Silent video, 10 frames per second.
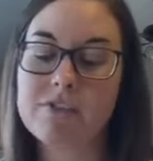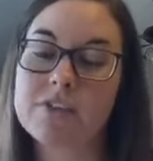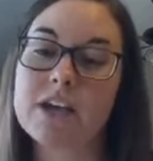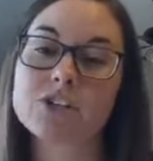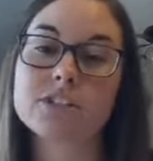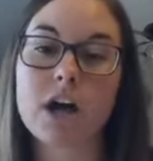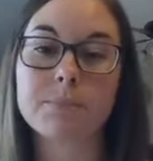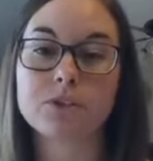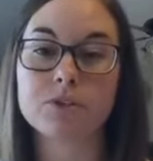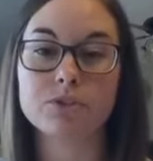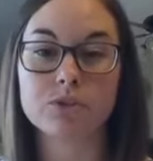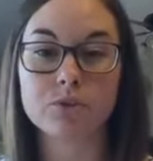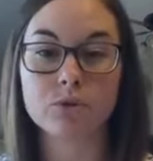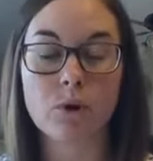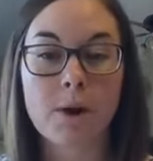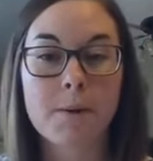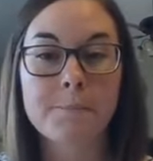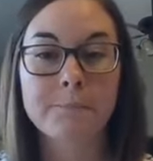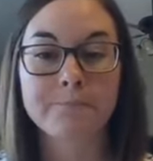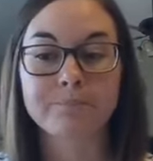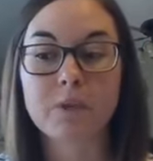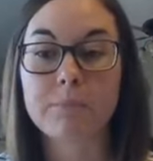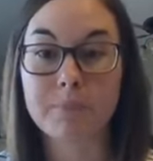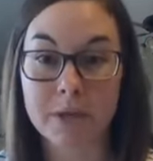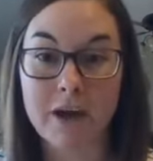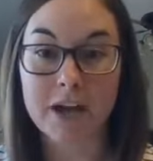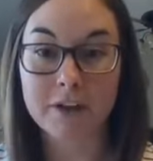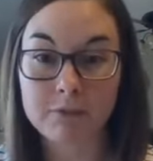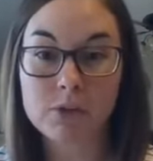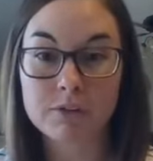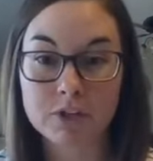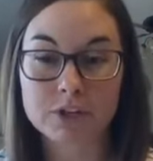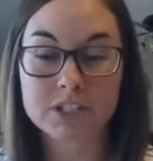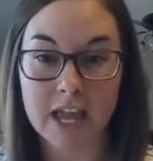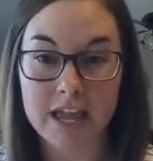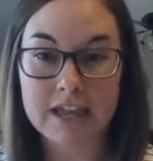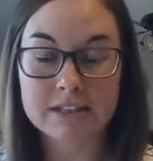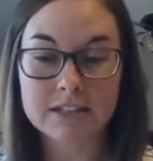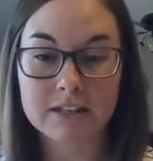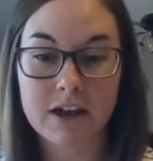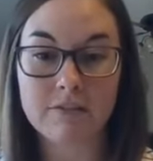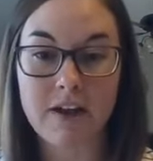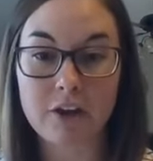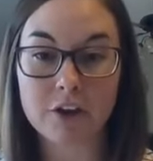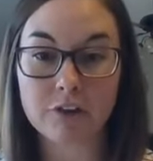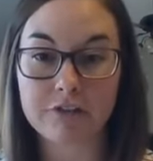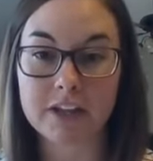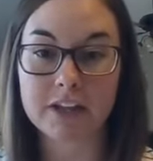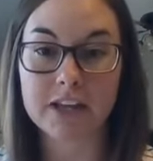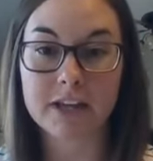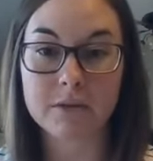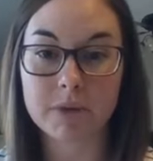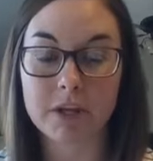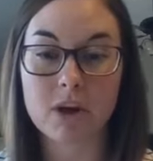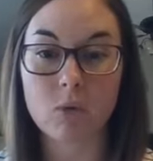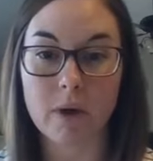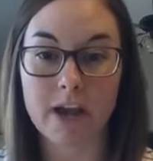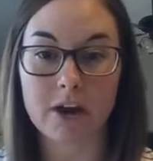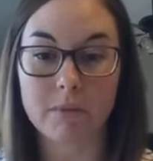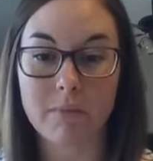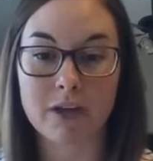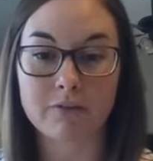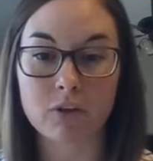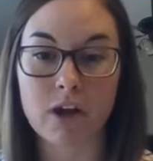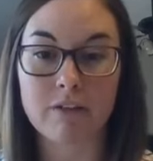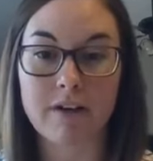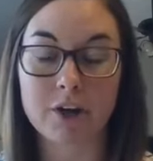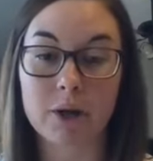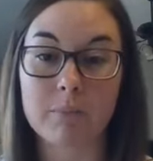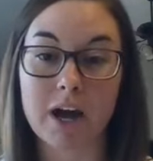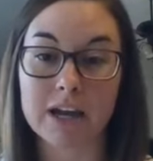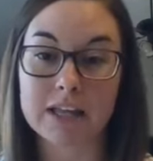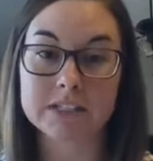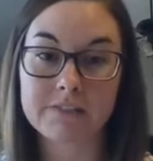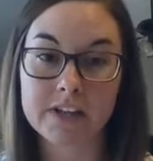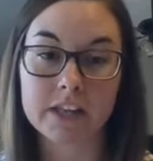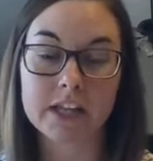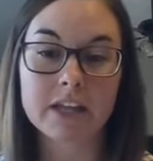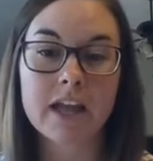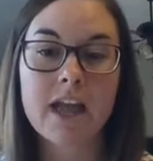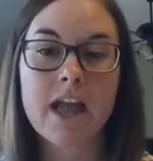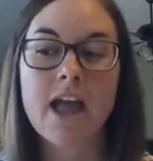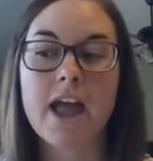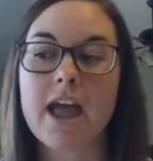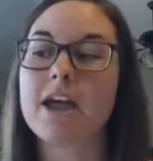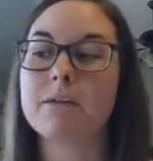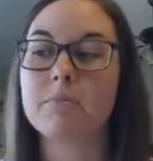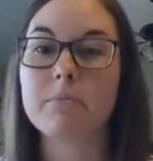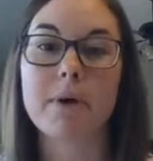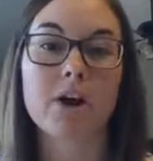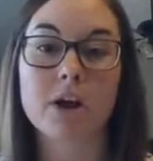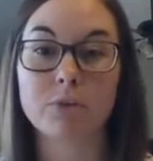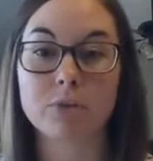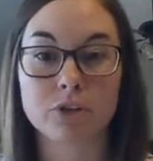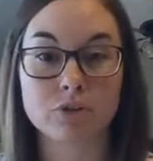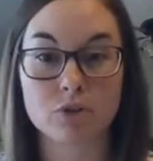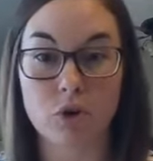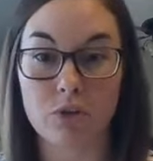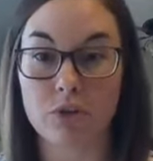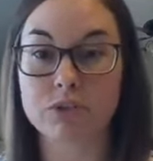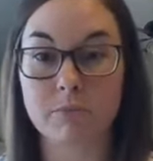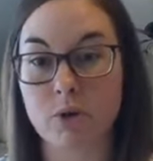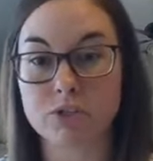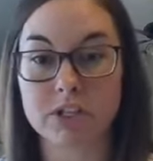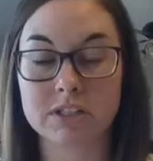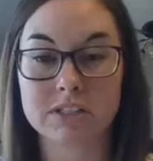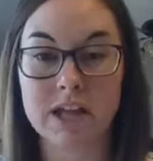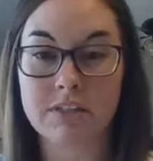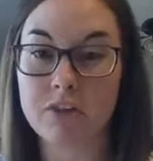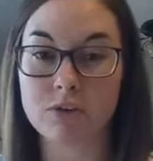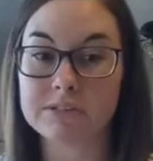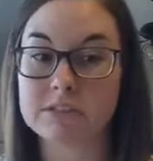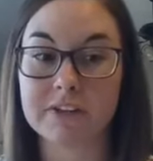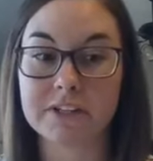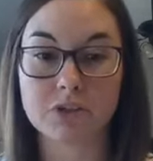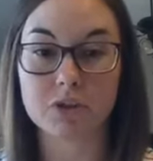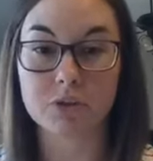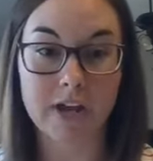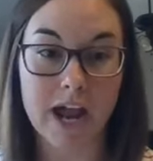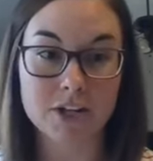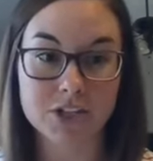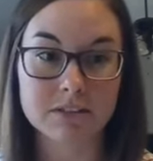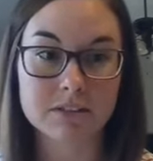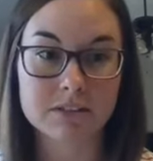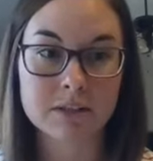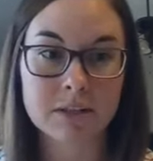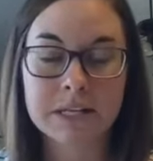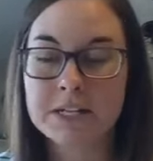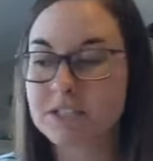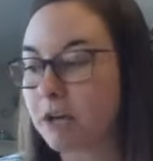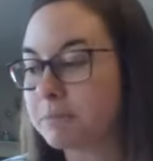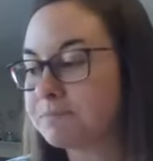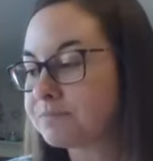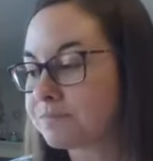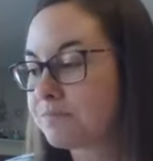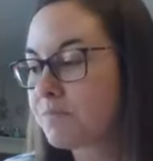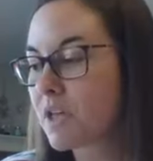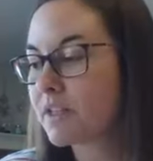And then that just helps you to be mindful of your state, of how you're feeling, and be aware and mindful of how your body is feeling, and better able to control those emotions and those physical reactions. So